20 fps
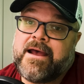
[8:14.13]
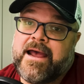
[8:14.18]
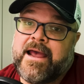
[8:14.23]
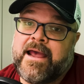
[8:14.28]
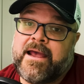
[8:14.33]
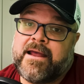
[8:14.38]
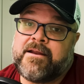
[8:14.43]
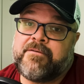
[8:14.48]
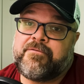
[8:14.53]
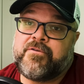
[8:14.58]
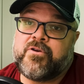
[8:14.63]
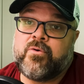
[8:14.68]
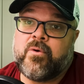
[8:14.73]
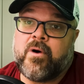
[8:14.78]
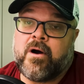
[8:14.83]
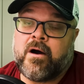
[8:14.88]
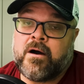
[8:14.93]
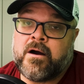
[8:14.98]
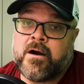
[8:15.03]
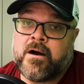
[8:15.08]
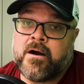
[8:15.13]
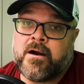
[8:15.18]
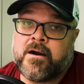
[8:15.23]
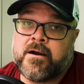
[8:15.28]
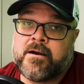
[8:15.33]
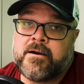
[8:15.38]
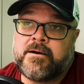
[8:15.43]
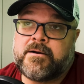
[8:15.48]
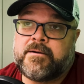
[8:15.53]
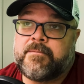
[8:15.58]
And if you
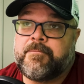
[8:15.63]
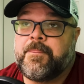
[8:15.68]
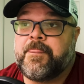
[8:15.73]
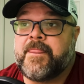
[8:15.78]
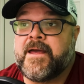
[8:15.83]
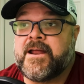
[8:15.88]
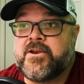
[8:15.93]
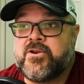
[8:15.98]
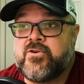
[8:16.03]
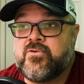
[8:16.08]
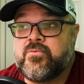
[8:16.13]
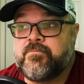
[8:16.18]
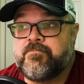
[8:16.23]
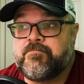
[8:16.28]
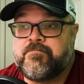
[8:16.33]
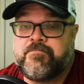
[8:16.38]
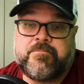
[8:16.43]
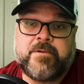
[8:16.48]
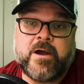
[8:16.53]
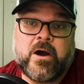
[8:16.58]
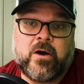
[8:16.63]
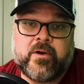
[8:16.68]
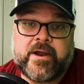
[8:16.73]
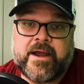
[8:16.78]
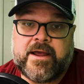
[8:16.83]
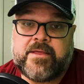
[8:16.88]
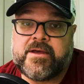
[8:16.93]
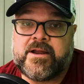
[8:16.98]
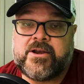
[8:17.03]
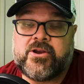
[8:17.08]
are, then you
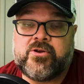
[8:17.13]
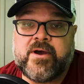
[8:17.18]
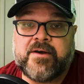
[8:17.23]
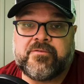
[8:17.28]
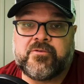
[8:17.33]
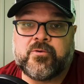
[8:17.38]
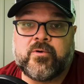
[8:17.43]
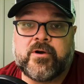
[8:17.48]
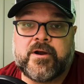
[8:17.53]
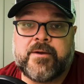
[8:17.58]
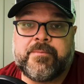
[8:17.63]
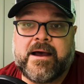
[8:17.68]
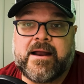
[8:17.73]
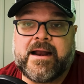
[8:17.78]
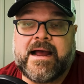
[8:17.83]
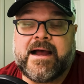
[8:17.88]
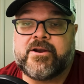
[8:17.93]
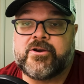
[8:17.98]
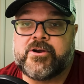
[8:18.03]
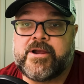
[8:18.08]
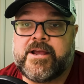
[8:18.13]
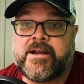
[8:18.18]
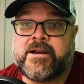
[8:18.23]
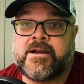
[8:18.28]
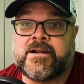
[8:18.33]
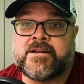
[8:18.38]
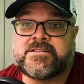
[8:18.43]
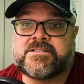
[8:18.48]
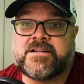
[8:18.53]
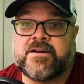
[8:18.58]
okay, then you have to worry about how you're hitting
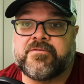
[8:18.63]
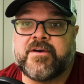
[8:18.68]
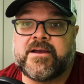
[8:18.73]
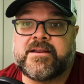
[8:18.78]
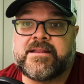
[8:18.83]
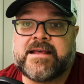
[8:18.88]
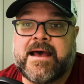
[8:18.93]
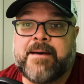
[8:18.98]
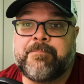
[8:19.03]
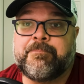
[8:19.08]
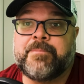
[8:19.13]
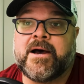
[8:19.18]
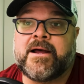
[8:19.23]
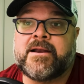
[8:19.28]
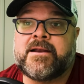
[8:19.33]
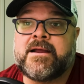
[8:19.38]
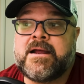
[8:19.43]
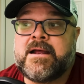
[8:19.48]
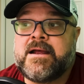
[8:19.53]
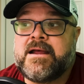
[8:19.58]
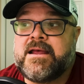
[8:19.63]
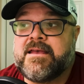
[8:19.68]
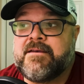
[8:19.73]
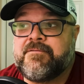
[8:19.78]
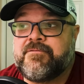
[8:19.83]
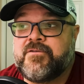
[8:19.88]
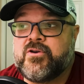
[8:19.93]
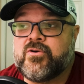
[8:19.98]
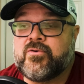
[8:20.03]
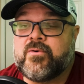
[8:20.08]
it and stuff like that. But
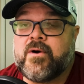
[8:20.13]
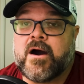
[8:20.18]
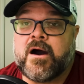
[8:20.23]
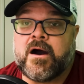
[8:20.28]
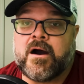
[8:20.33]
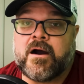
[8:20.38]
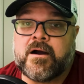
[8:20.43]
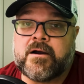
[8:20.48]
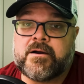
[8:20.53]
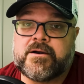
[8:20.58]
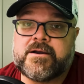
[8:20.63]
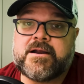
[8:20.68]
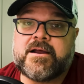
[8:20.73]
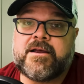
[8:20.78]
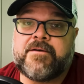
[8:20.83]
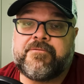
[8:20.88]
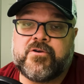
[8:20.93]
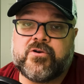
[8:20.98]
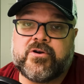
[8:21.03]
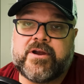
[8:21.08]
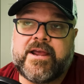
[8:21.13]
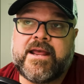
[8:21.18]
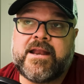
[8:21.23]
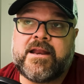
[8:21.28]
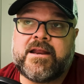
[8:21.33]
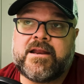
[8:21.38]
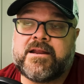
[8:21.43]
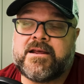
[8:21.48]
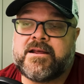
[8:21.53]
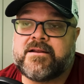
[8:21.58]
if you are if you're
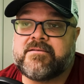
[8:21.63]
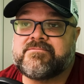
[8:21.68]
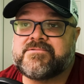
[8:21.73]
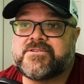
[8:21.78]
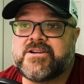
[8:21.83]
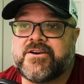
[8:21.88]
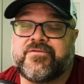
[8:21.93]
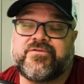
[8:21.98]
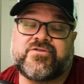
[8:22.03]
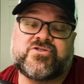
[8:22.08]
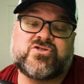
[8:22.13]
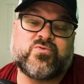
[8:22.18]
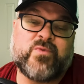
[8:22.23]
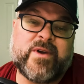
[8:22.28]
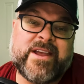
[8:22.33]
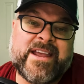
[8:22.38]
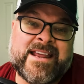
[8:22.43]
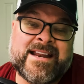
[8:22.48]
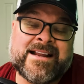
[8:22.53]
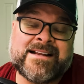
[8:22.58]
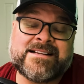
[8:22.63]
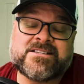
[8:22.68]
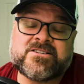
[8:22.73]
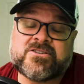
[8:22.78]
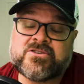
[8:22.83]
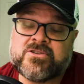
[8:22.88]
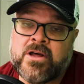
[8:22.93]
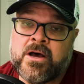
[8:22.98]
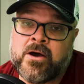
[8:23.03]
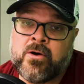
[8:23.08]
hitting it or swinging it
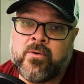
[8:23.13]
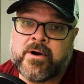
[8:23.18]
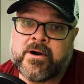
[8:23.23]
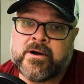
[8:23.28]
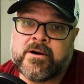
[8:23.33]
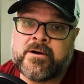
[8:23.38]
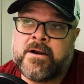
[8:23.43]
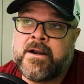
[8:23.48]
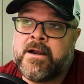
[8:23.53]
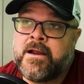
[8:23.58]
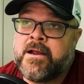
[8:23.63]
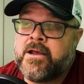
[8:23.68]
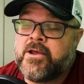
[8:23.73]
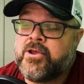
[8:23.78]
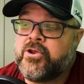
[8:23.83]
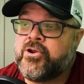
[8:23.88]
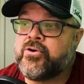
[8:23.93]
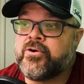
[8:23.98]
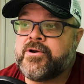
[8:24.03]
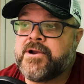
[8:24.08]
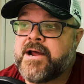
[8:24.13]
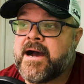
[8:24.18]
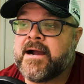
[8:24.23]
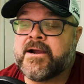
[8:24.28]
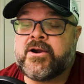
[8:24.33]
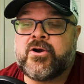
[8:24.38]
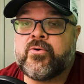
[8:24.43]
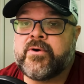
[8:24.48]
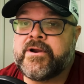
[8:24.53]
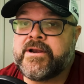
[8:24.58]
slower, you're
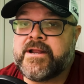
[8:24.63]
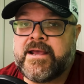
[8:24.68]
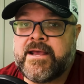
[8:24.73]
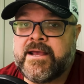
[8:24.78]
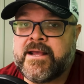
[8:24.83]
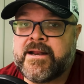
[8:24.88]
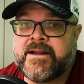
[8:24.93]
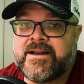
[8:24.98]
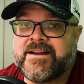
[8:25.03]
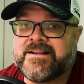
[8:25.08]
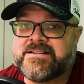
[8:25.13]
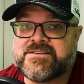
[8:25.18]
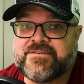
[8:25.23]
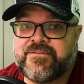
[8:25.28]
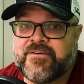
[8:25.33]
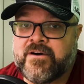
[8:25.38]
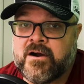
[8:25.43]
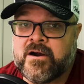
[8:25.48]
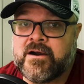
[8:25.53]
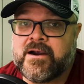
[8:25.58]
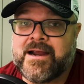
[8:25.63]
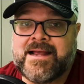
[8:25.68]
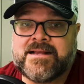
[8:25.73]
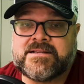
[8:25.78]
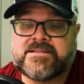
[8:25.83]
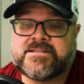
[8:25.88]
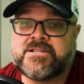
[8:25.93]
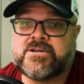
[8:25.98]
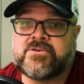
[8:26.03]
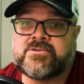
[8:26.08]
not going to hit it as far
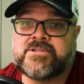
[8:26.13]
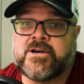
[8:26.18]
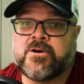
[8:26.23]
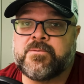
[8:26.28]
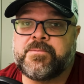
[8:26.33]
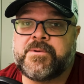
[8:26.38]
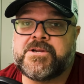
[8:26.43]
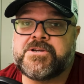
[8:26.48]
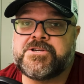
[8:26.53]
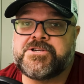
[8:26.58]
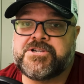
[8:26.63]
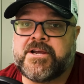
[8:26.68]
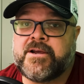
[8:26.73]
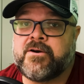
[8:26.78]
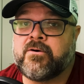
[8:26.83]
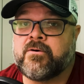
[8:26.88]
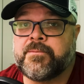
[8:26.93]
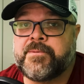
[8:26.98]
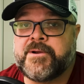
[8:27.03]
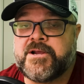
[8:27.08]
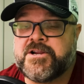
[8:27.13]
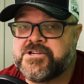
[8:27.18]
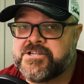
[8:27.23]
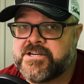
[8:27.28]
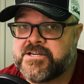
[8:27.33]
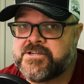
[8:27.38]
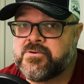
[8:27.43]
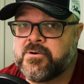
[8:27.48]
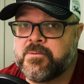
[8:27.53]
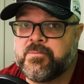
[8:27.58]
as those LPGA or
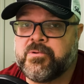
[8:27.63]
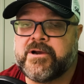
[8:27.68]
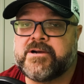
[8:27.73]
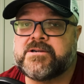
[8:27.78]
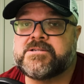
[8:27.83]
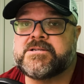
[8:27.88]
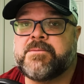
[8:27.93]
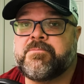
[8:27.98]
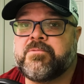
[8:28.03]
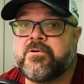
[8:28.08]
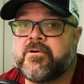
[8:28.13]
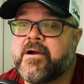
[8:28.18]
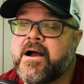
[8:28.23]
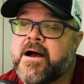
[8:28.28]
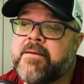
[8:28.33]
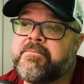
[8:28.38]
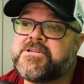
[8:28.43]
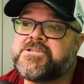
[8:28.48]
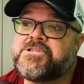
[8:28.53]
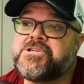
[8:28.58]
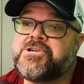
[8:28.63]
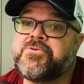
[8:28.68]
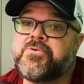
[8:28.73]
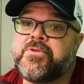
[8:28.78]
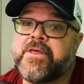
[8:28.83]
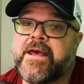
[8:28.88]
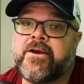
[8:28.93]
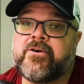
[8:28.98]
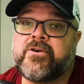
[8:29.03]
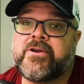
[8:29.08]
PGA Tour players. I promise you,
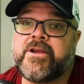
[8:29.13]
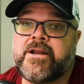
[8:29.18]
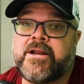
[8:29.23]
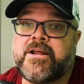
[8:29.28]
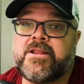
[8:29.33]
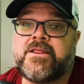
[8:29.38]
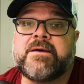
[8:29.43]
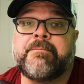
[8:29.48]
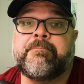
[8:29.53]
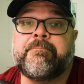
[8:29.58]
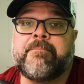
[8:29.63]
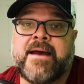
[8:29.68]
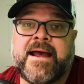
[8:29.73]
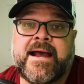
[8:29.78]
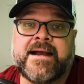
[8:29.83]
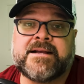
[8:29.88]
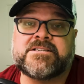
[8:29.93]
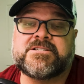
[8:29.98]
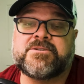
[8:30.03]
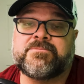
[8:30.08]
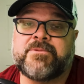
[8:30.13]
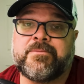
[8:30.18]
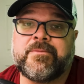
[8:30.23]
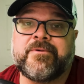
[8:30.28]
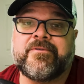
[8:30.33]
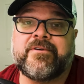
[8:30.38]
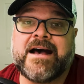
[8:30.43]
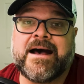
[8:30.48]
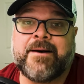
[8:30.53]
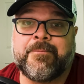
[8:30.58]
they are getting the
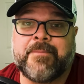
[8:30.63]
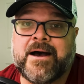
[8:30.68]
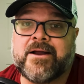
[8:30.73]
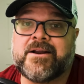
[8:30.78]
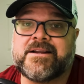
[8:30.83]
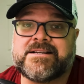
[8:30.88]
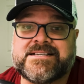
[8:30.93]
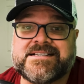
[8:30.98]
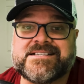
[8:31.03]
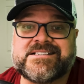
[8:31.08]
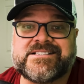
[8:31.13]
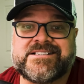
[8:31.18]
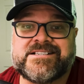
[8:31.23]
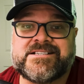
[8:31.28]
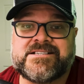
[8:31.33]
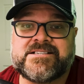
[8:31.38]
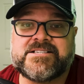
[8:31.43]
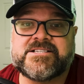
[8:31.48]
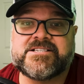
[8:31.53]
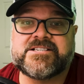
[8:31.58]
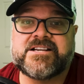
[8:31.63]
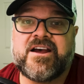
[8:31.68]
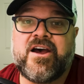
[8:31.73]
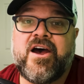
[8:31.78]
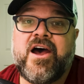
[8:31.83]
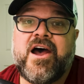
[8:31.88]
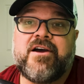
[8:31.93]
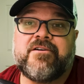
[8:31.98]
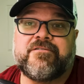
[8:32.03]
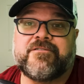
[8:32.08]
maximum amount of distance
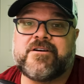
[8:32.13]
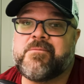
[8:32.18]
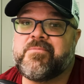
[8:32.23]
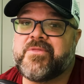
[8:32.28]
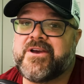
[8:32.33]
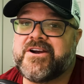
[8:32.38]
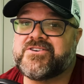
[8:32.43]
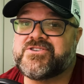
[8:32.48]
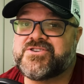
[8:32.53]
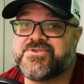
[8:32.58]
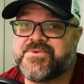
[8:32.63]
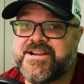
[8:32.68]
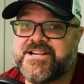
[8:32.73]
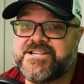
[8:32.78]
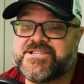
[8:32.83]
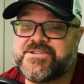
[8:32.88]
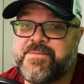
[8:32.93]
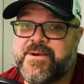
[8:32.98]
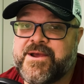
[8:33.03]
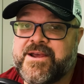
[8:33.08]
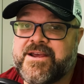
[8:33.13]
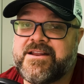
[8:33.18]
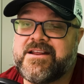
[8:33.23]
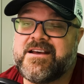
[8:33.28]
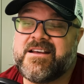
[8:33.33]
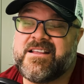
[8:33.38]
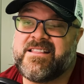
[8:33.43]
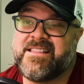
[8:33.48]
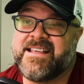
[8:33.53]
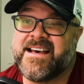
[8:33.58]
from their swing
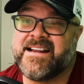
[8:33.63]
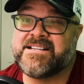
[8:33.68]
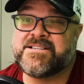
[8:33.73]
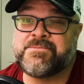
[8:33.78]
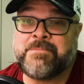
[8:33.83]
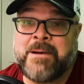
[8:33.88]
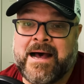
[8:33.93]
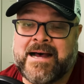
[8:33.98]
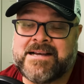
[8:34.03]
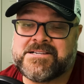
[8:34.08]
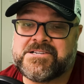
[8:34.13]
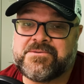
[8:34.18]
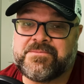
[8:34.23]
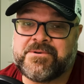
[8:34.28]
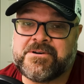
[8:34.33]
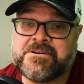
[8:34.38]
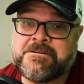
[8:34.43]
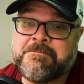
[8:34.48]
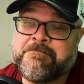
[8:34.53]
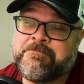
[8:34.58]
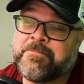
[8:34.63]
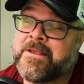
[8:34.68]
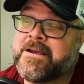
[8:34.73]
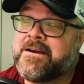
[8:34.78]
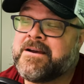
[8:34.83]
speed that is possible.